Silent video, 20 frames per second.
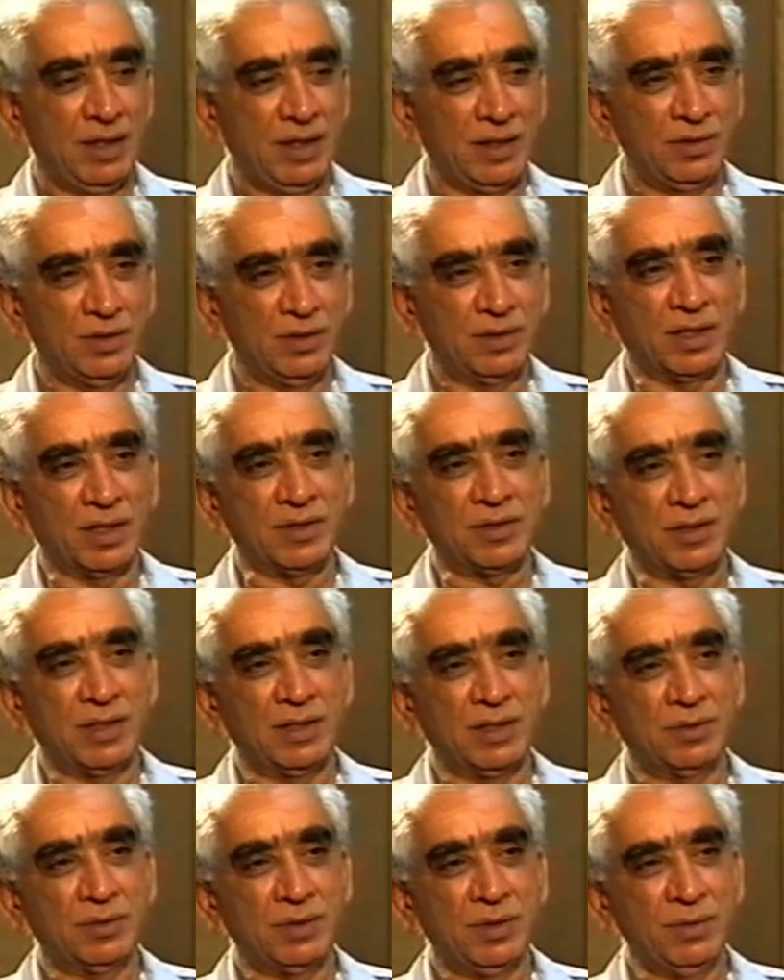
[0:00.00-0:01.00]
in the
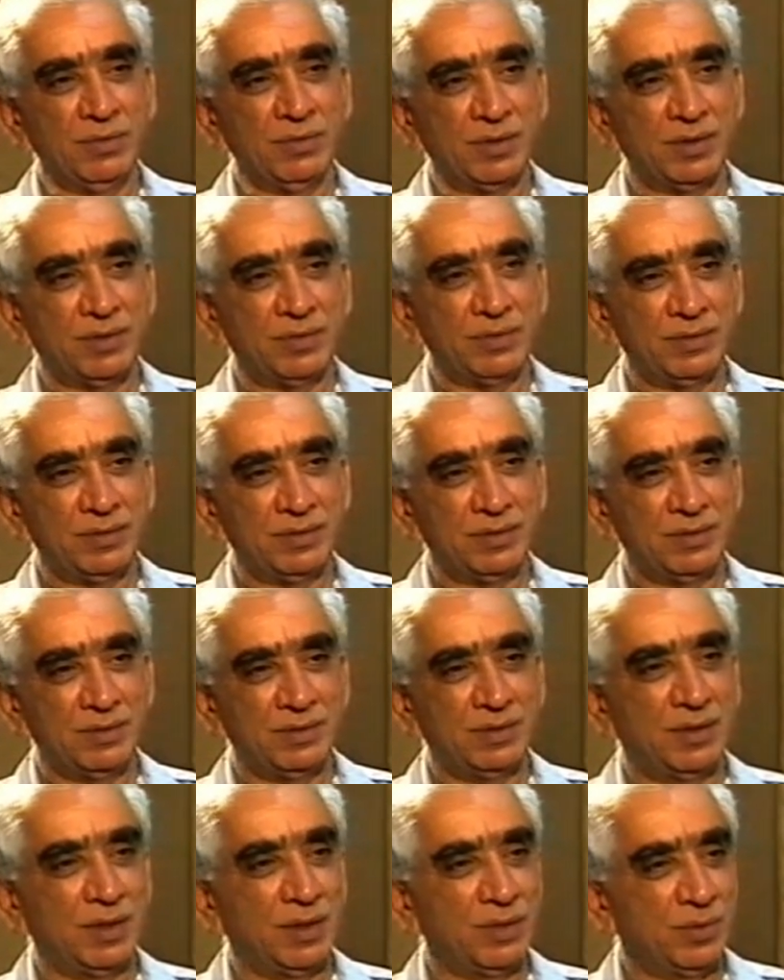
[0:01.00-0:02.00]
Tashkent Conference.
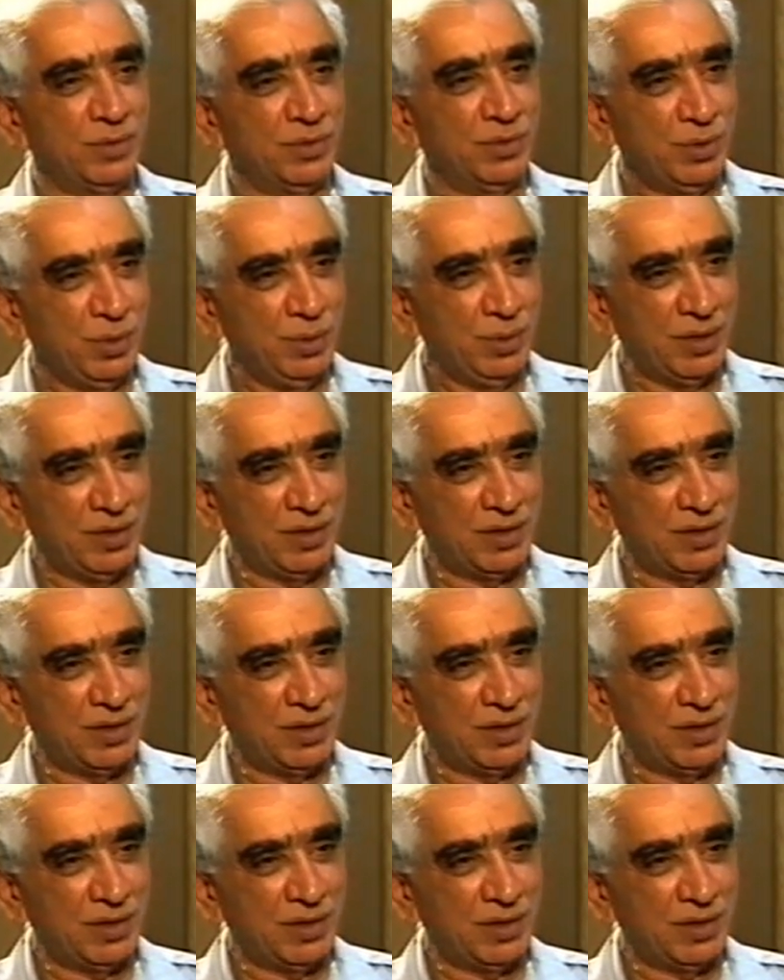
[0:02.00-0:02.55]
That was true